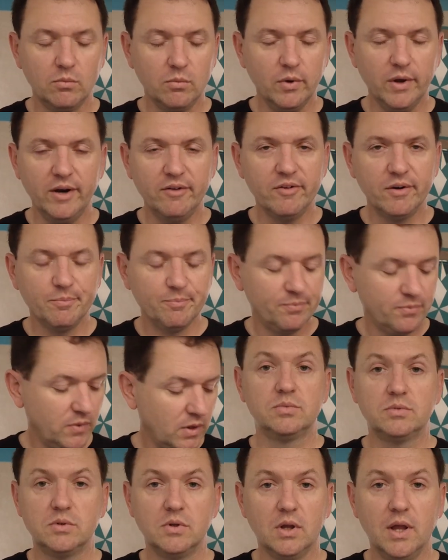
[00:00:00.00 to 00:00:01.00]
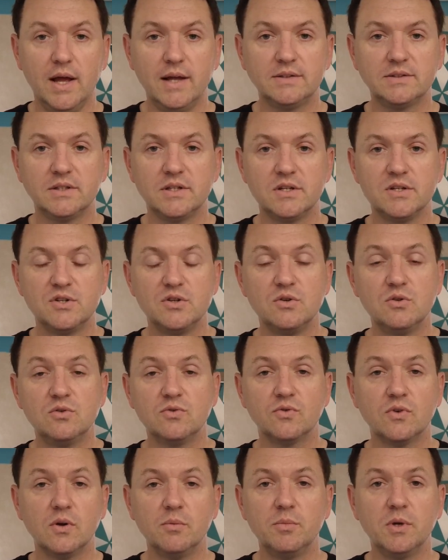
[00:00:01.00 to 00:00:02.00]
Whatever. Lots to choose
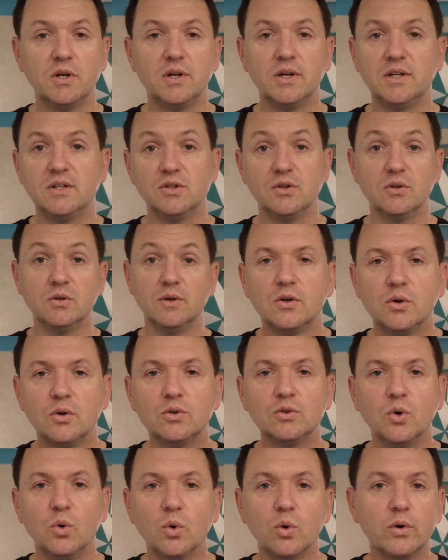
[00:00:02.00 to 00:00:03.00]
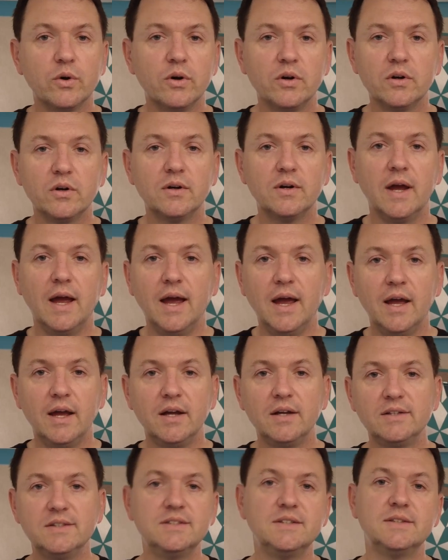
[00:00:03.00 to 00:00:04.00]
from. You can get your cooked to order,
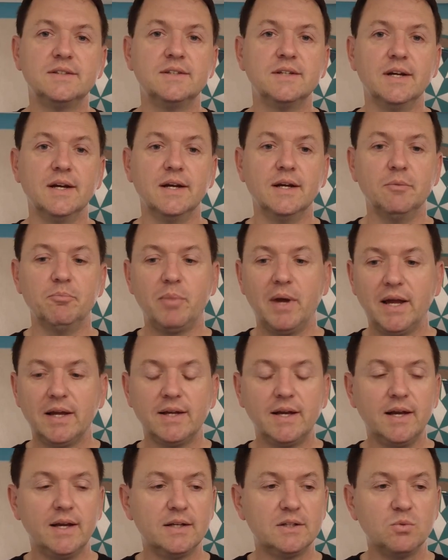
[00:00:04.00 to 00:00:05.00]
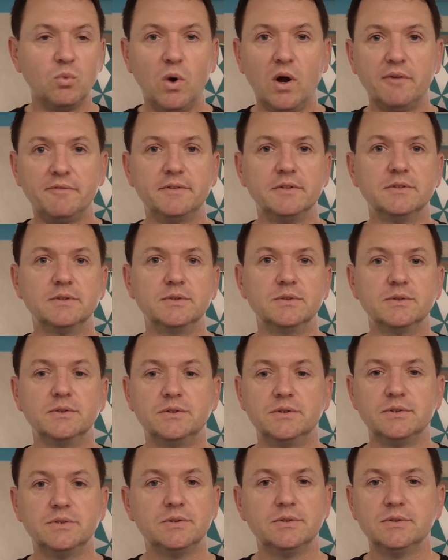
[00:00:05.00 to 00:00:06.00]
eggs, pancakes,
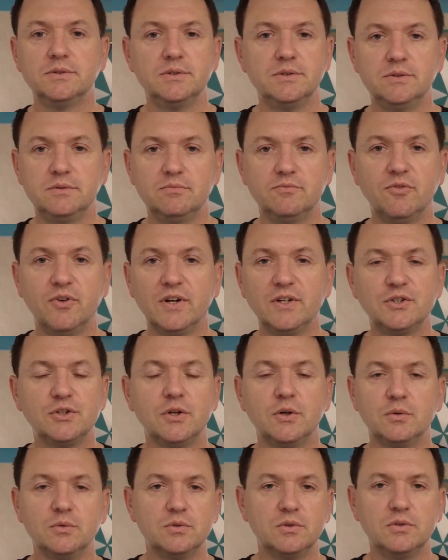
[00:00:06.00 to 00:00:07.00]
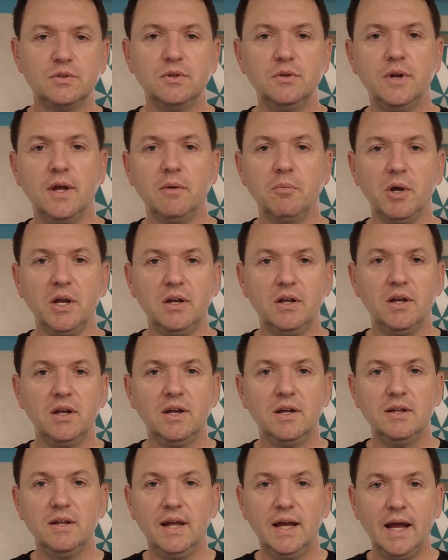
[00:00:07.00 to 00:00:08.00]
waffles, French toast, you name it.
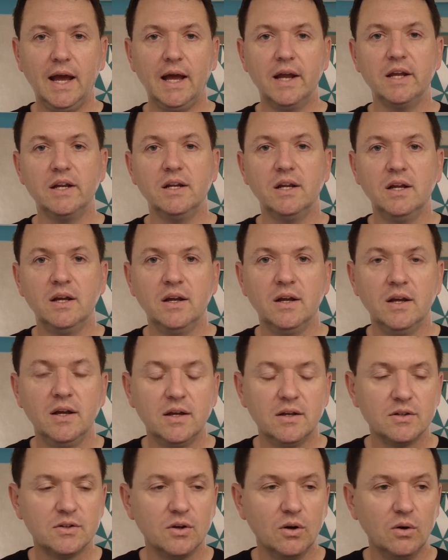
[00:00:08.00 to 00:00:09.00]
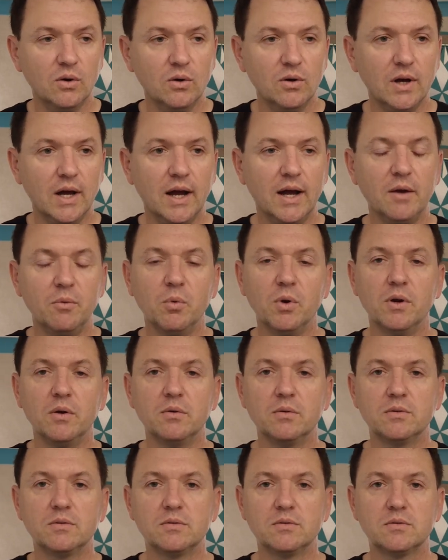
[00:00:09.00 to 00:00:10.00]
They had it. So I went
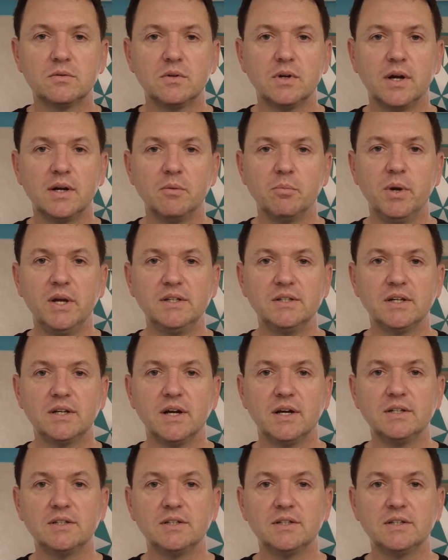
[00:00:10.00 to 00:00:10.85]
kind of basic.